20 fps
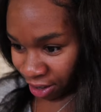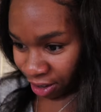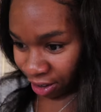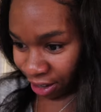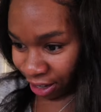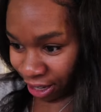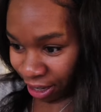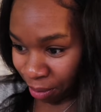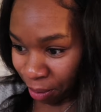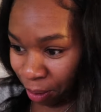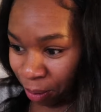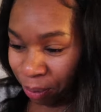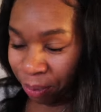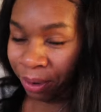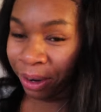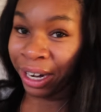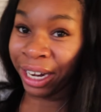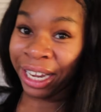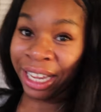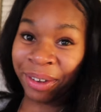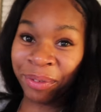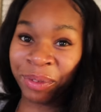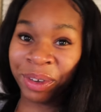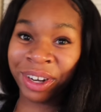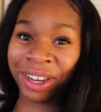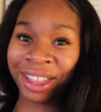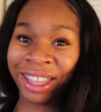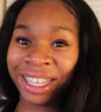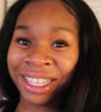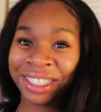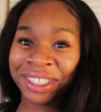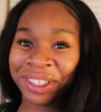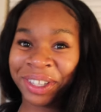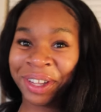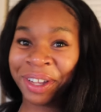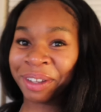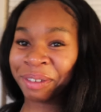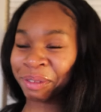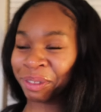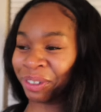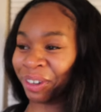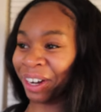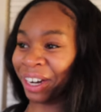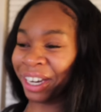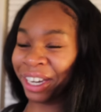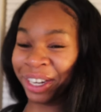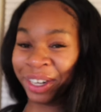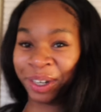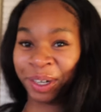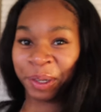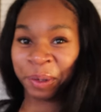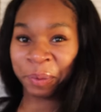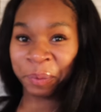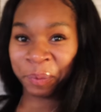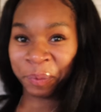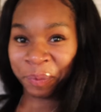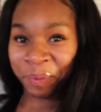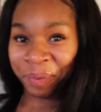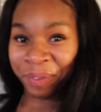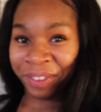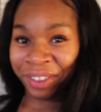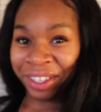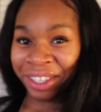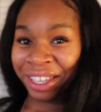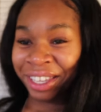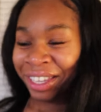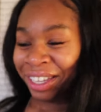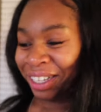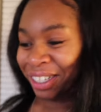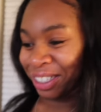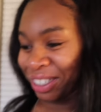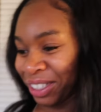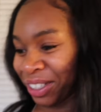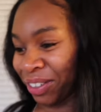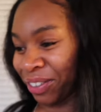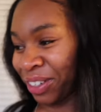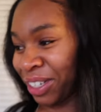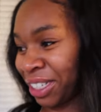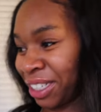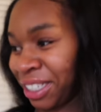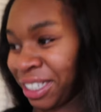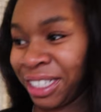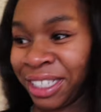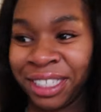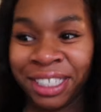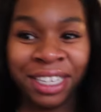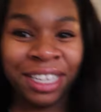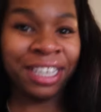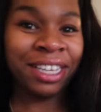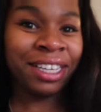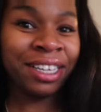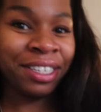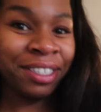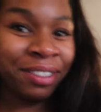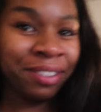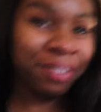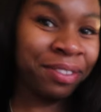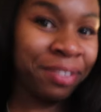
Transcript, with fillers: All right, I'm gonna pour it in one of these cups right here so we can see.